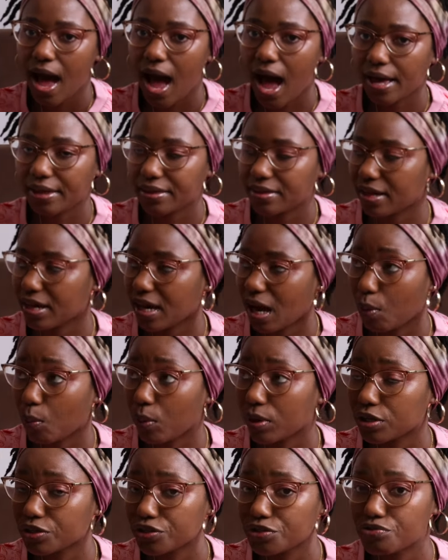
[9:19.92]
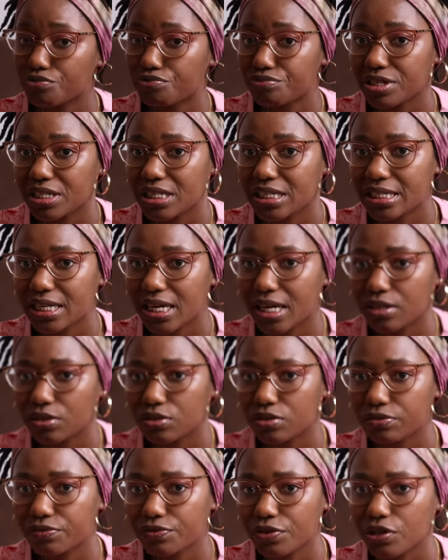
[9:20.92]
I think I wanted to read
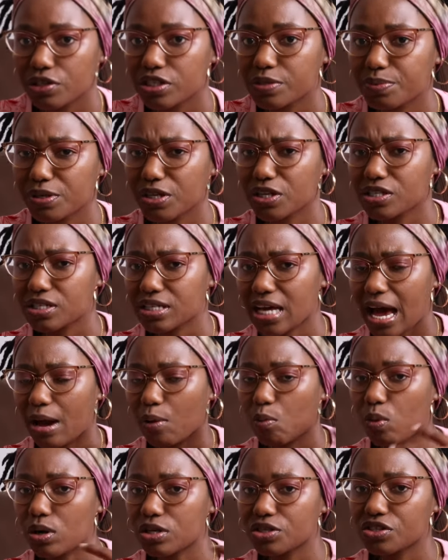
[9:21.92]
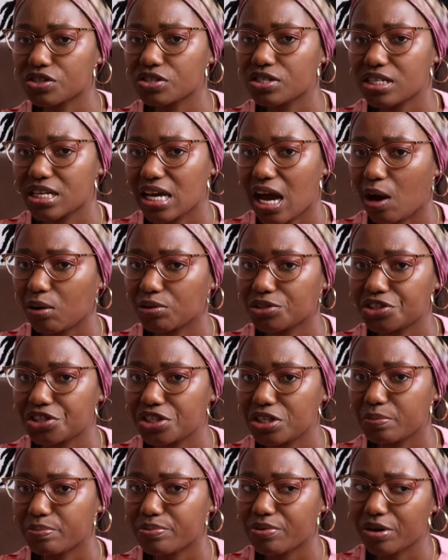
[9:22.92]
Kintu first because I want to see how
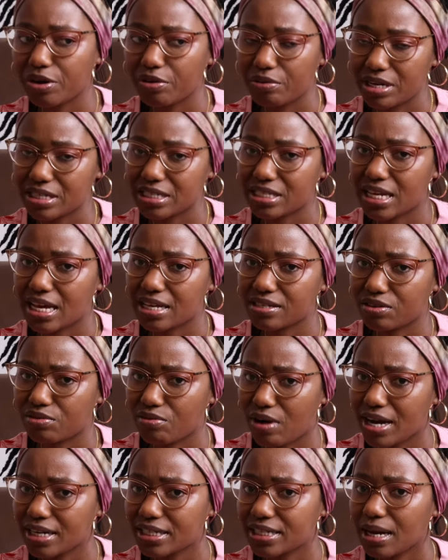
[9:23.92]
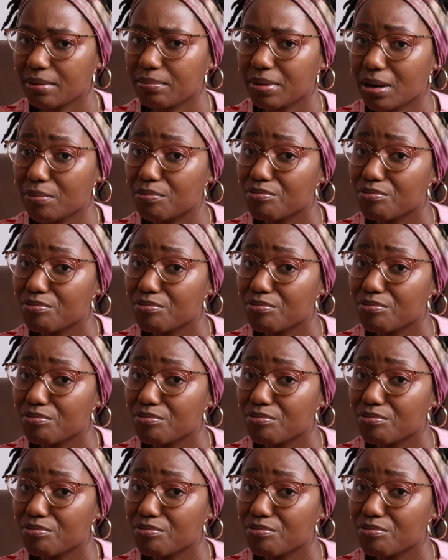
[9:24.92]
she progressed as a writer, but